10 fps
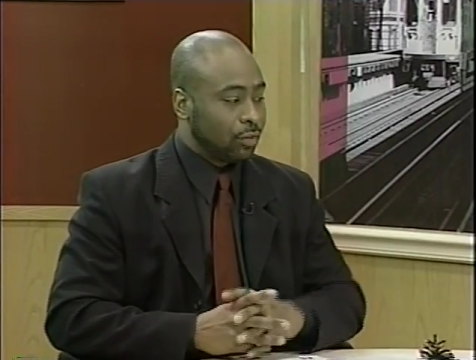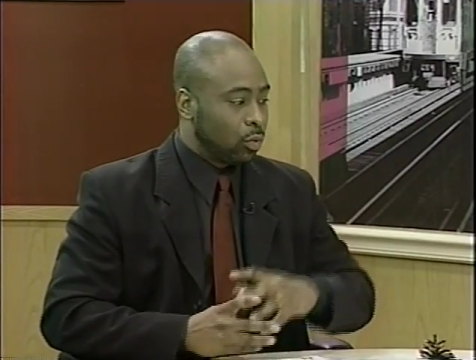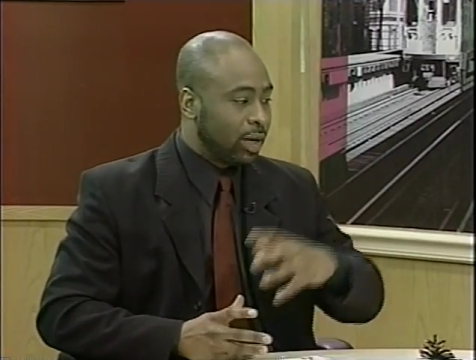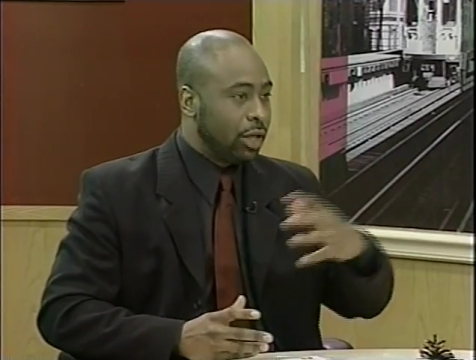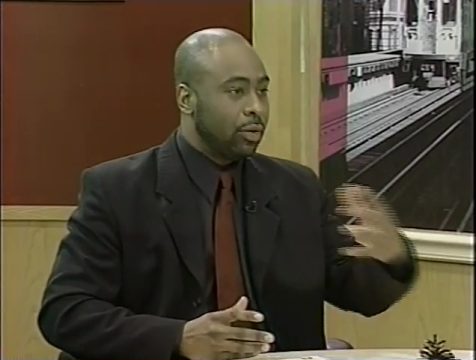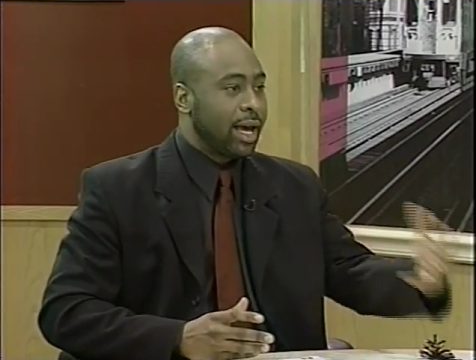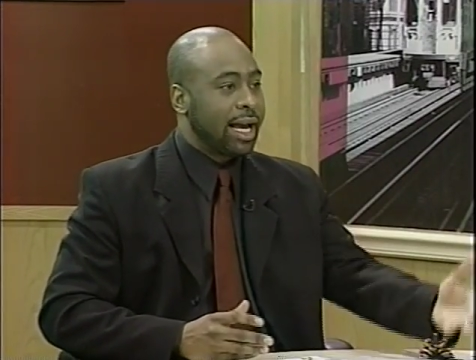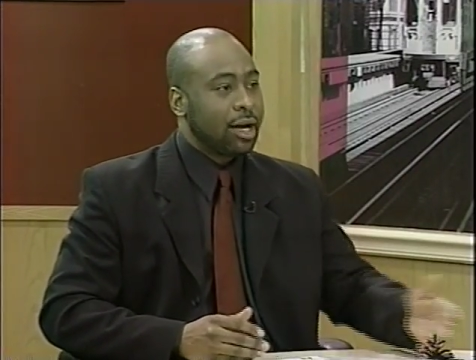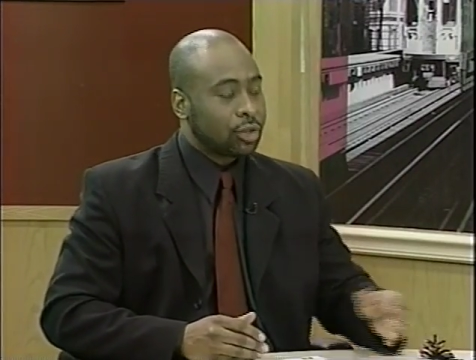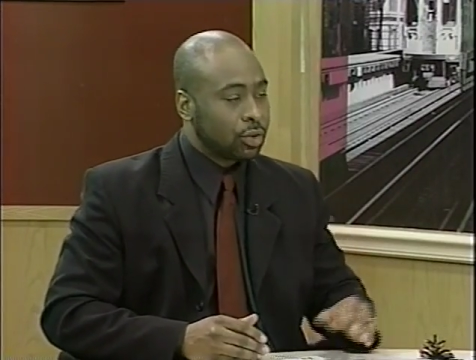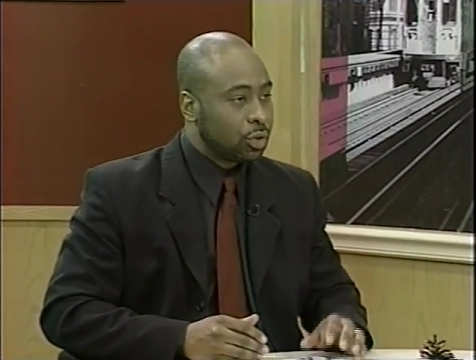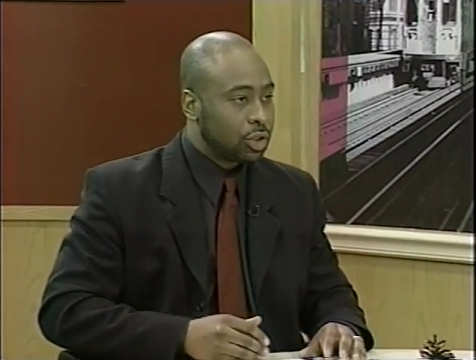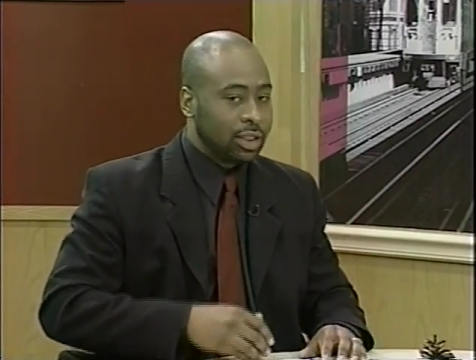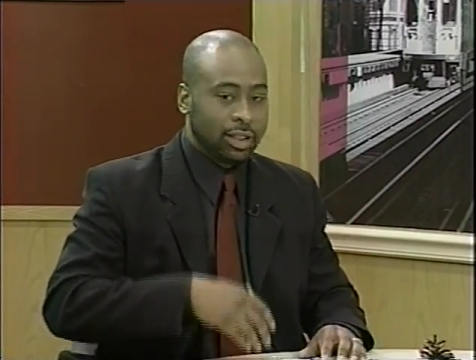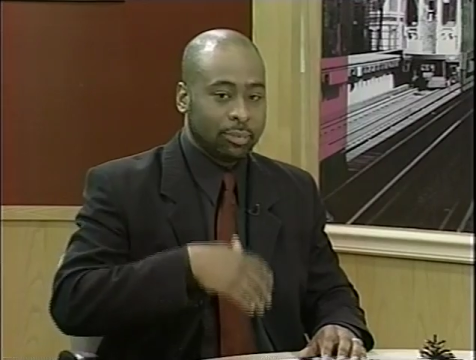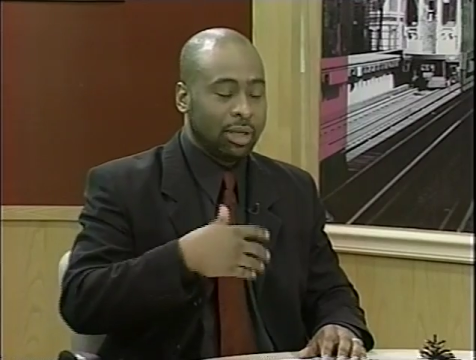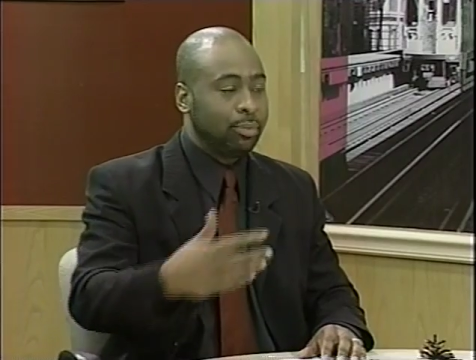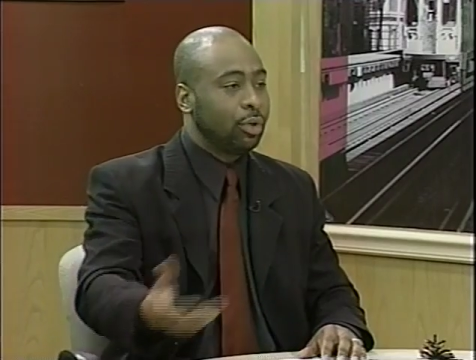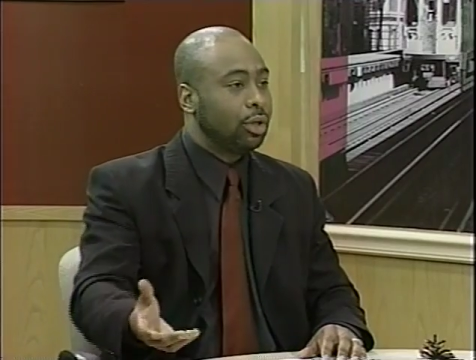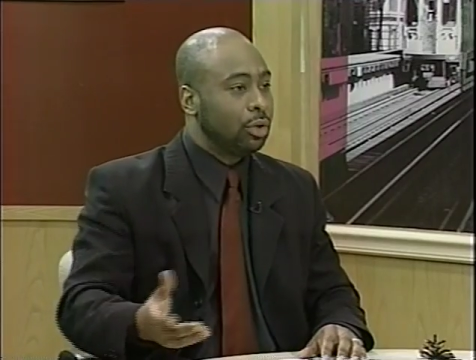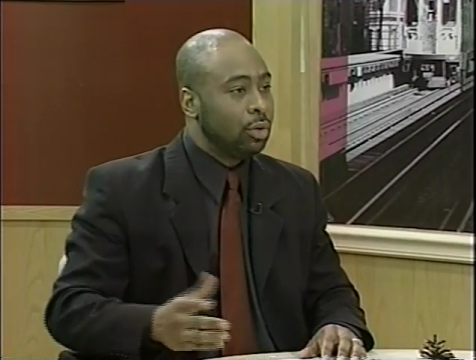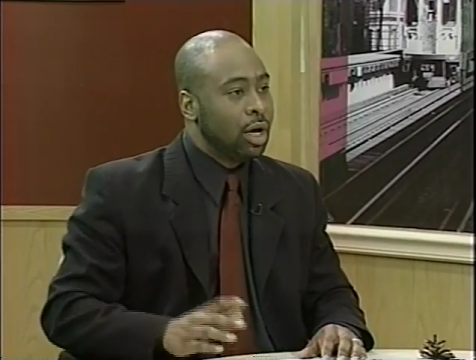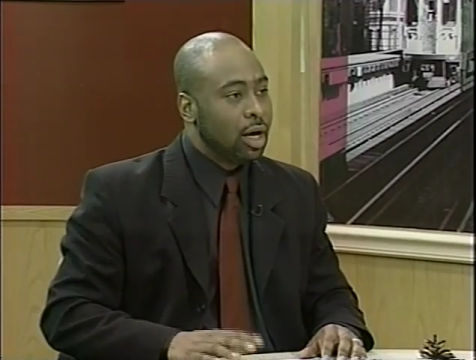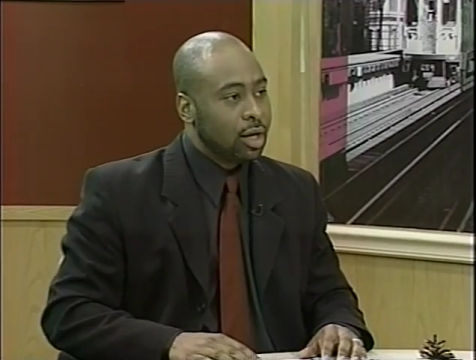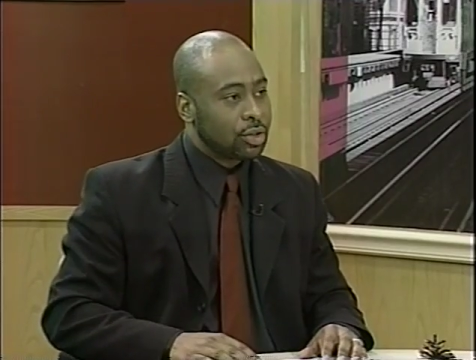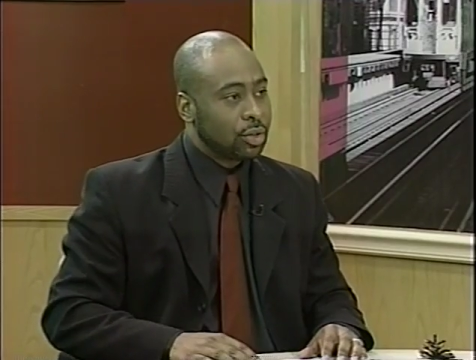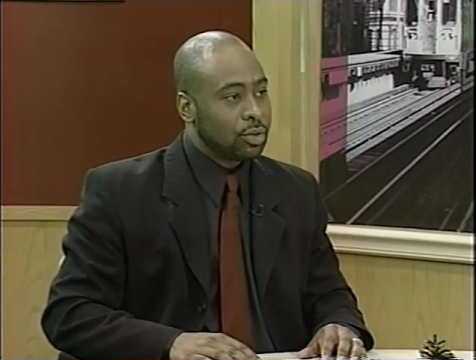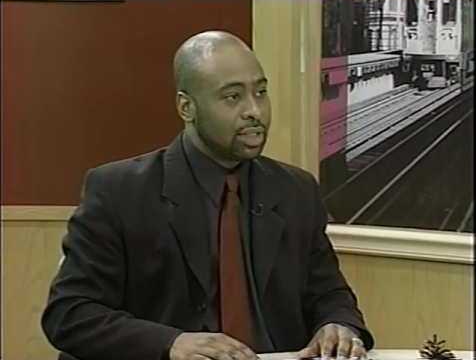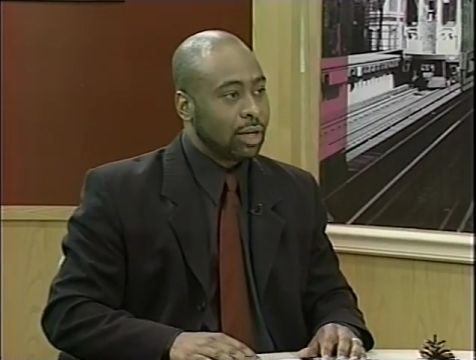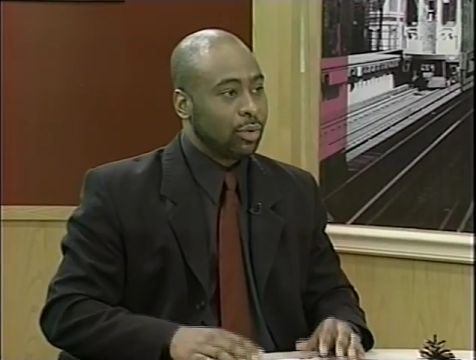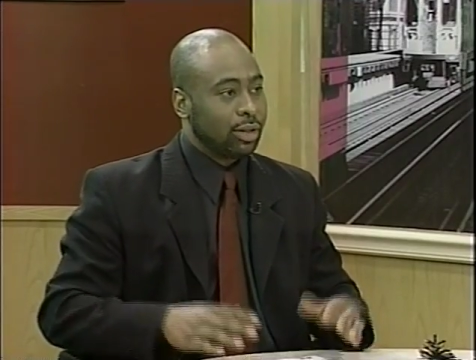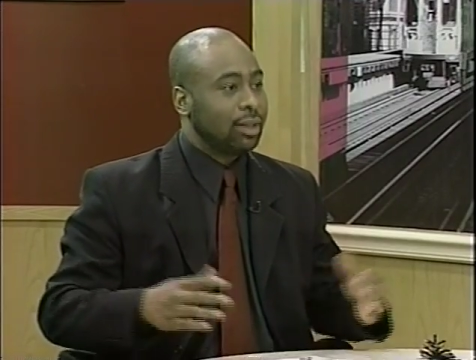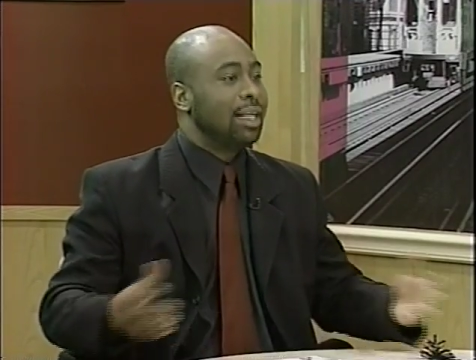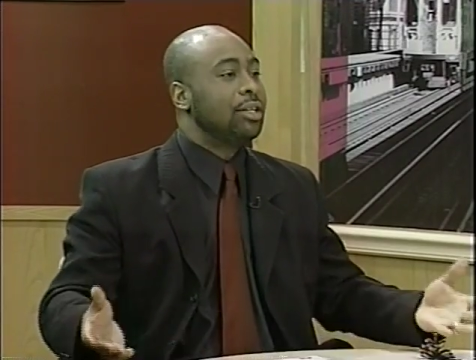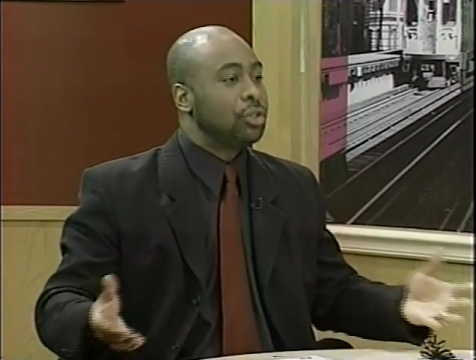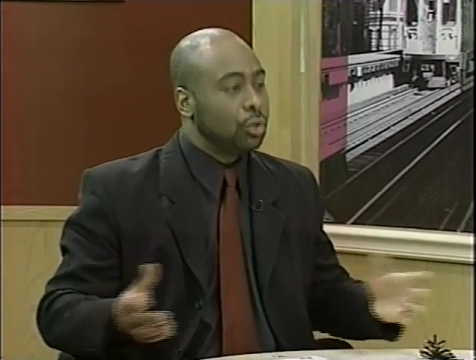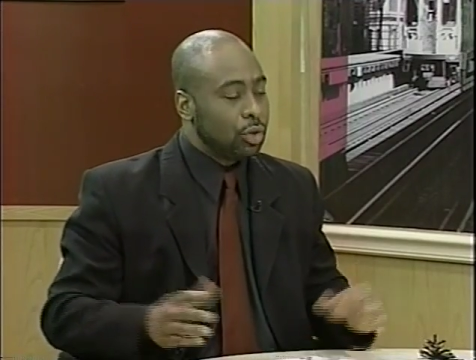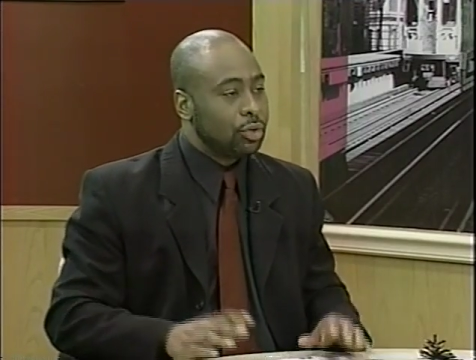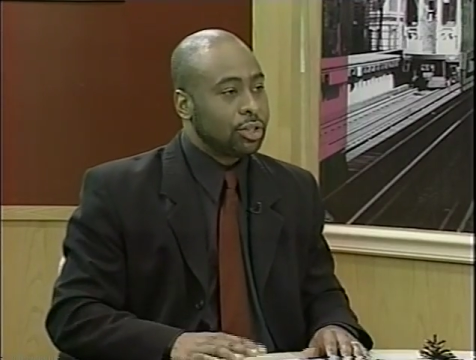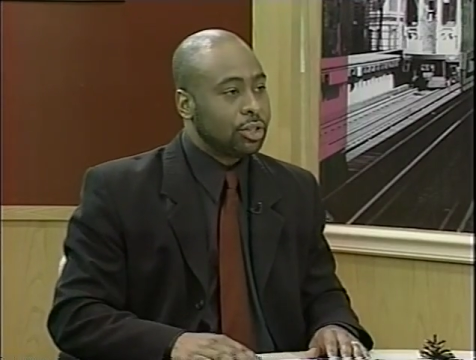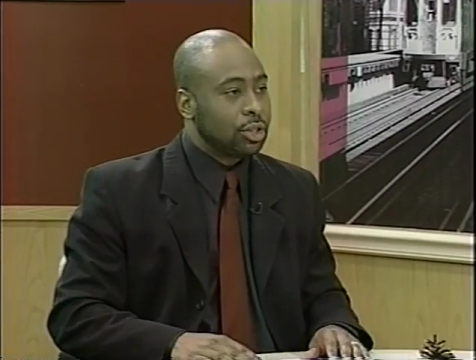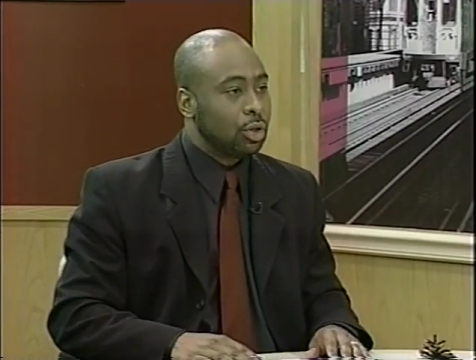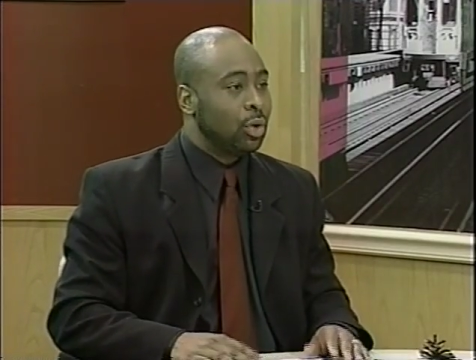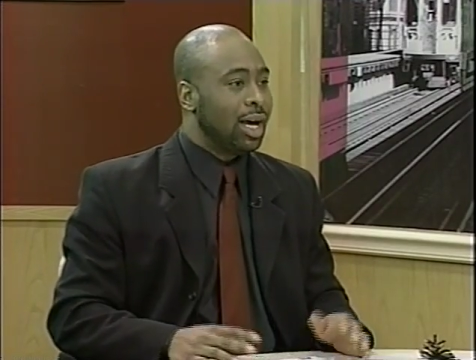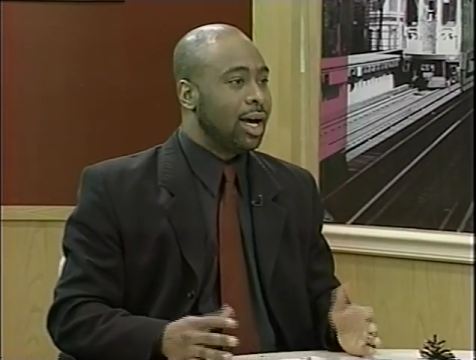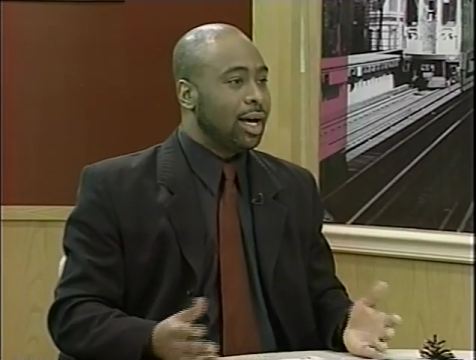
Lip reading: the way you hang out socially, the people you associate with, the things you used to do.